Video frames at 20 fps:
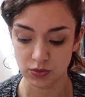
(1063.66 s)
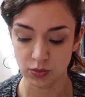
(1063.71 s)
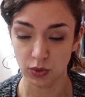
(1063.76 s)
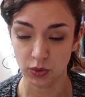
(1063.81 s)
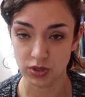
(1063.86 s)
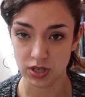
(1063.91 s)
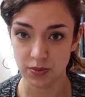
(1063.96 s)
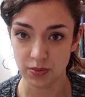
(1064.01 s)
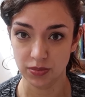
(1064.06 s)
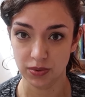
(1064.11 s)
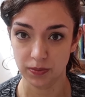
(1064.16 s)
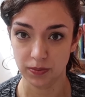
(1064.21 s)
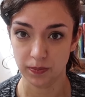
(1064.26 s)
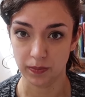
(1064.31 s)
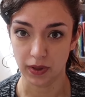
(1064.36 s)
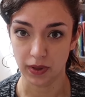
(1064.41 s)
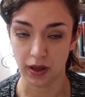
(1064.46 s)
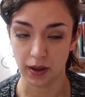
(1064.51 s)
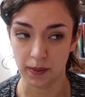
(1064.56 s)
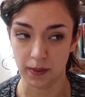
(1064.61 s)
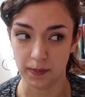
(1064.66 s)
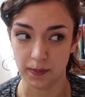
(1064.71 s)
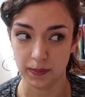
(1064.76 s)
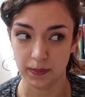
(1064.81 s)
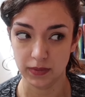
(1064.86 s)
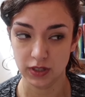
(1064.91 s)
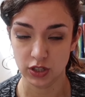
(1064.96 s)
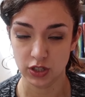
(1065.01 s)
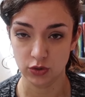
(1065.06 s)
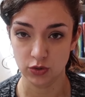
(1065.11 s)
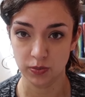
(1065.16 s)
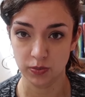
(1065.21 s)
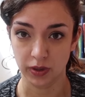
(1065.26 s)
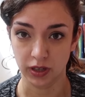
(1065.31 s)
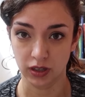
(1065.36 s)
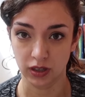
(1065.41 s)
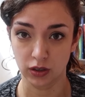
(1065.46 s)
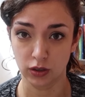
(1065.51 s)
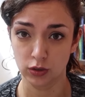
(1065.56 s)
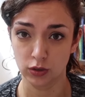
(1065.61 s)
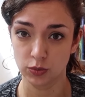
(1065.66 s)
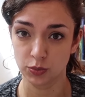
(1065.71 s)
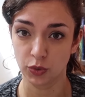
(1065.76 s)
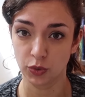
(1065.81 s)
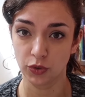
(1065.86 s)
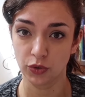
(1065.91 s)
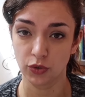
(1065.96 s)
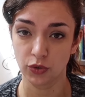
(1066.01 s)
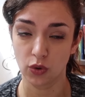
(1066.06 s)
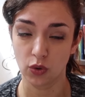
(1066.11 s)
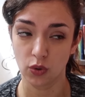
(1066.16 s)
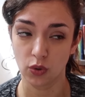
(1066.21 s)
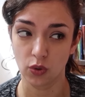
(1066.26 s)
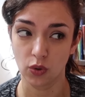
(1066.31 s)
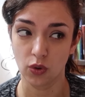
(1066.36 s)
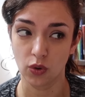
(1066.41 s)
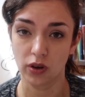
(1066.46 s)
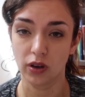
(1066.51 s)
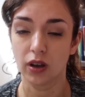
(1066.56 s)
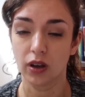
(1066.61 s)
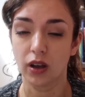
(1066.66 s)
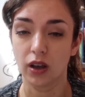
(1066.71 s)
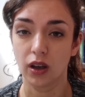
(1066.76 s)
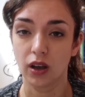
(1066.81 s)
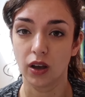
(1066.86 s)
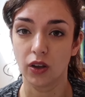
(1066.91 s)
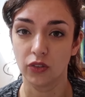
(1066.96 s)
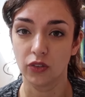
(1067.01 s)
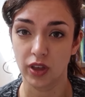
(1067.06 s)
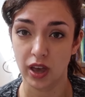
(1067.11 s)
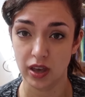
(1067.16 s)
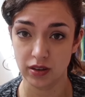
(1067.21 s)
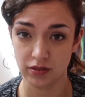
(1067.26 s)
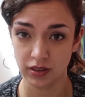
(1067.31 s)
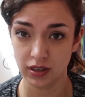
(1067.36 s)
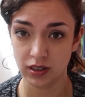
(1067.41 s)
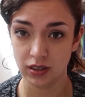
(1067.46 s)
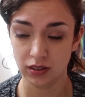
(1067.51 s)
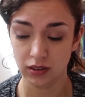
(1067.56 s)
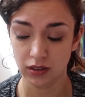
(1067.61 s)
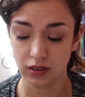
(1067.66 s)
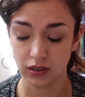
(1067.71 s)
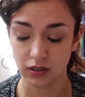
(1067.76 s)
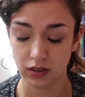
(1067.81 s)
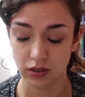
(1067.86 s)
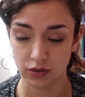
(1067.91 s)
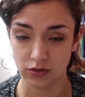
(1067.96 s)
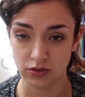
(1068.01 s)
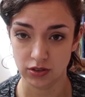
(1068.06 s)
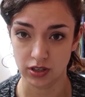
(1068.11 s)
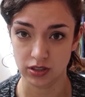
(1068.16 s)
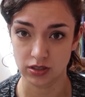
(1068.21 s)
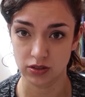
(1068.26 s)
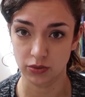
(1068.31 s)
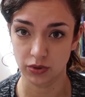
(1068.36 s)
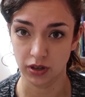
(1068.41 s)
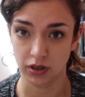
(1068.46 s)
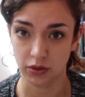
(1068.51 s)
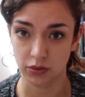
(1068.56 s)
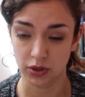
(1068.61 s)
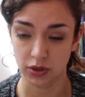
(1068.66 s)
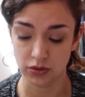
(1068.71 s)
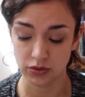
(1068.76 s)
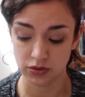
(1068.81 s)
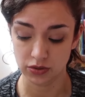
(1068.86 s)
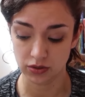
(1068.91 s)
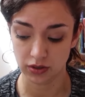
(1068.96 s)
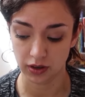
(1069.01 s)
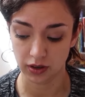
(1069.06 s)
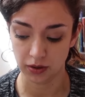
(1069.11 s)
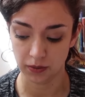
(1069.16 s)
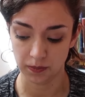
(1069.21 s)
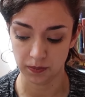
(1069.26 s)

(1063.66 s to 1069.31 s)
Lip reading: Small tip, don't pick hutspot or andijvie. Those things are really gross.